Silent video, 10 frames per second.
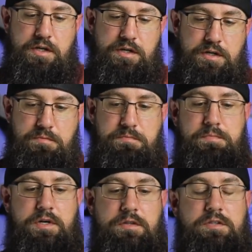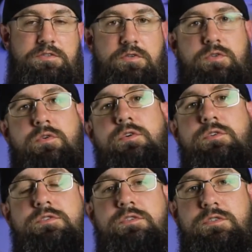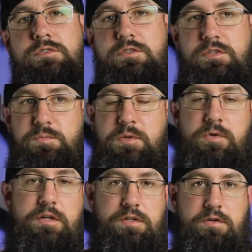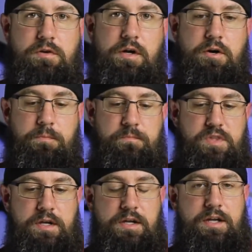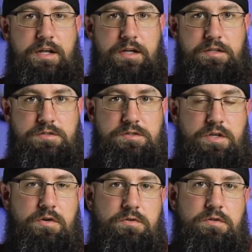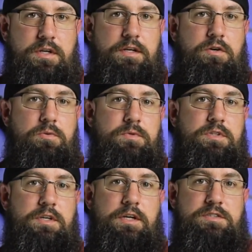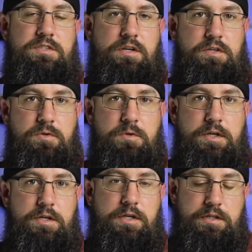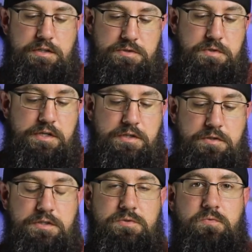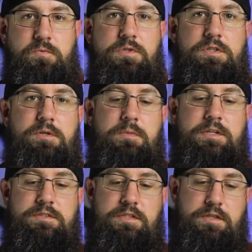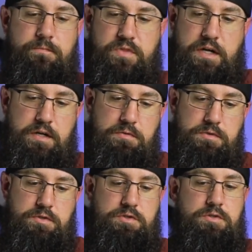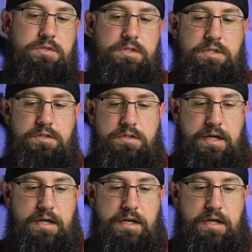But there's tutorials, there's people out there that'll help, and don't let OpenTX scare you away. This radio is really amazing. I am enjoying it.